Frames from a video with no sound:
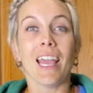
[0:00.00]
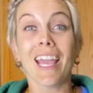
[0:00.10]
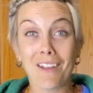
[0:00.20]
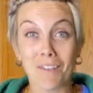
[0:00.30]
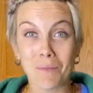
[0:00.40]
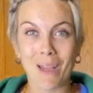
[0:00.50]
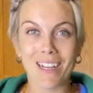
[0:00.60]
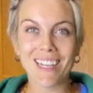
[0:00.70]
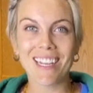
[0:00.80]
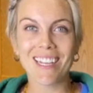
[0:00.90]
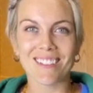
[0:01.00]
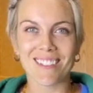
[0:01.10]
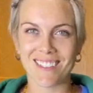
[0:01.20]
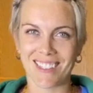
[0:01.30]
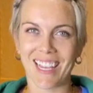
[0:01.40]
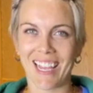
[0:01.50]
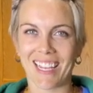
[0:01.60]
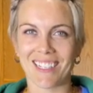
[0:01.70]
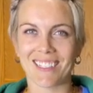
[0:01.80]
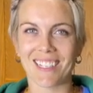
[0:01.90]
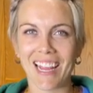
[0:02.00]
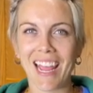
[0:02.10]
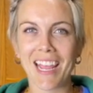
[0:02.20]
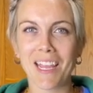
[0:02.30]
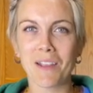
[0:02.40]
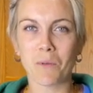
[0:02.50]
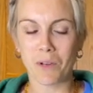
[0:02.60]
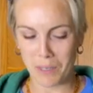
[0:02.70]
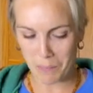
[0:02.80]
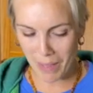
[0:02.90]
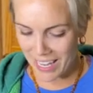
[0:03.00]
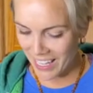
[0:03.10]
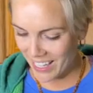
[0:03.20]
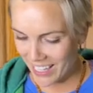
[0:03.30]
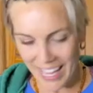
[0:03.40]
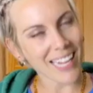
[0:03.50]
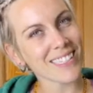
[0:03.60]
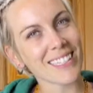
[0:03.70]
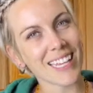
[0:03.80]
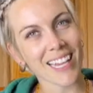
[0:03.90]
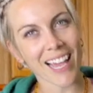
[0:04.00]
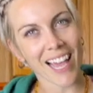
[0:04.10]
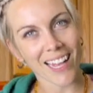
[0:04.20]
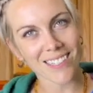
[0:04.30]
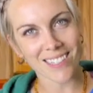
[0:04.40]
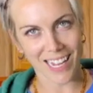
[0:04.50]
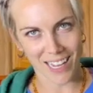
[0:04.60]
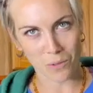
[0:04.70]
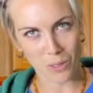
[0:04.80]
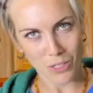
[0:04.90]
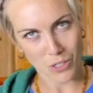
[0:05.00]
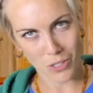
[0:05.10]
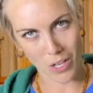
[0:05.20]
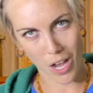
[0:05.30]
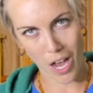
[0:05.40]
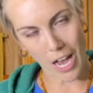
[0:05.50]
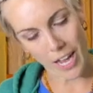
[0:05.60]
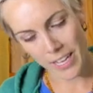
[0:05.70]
Everybody, it's Kate. Today we're gonna make Kate's kick-ass sandwich slaw.